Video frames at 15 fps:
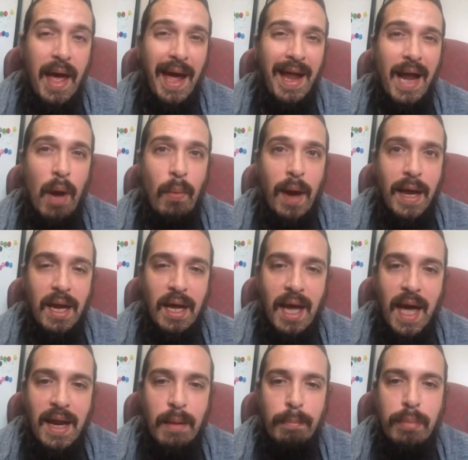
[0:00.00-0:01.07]
And I want to
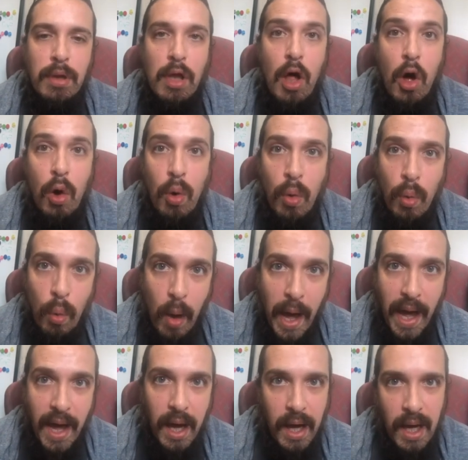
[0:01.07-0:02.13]
kind of blow
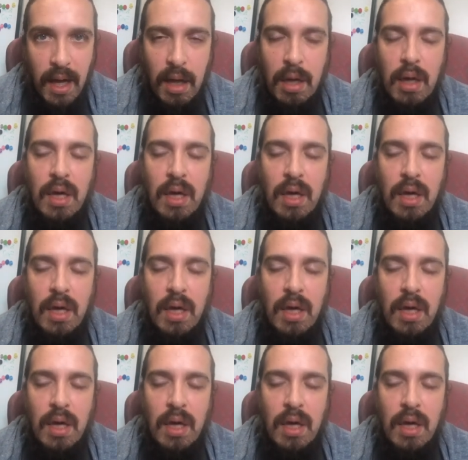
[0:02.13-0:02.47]
away